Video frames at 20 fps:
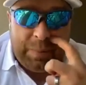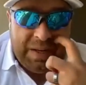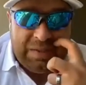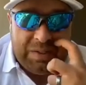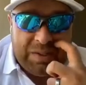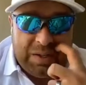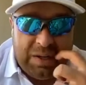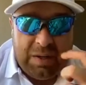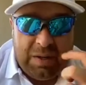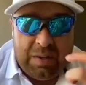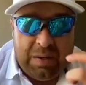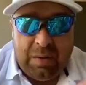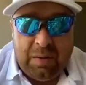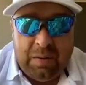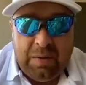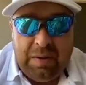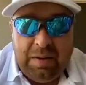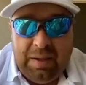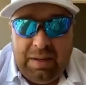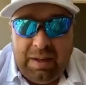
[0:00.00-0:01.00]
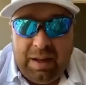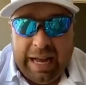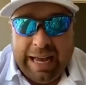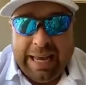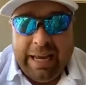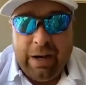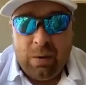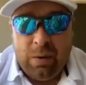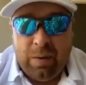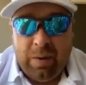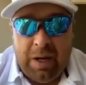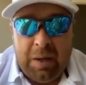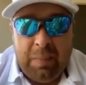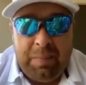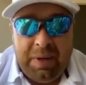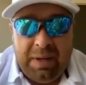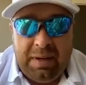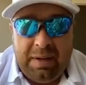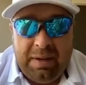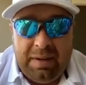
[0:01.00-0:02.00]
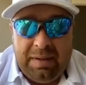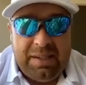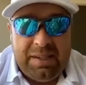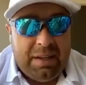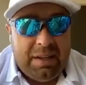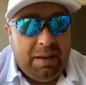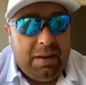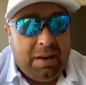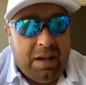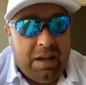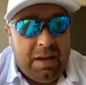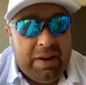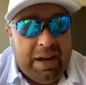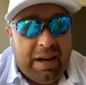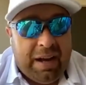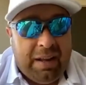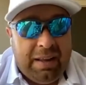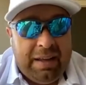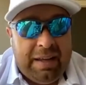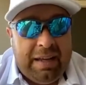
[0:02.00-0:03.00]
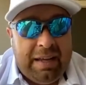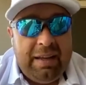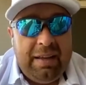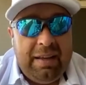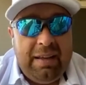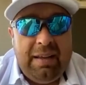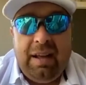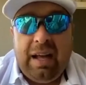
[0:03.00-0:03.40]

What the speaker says: So I grew up in Silicon Valley.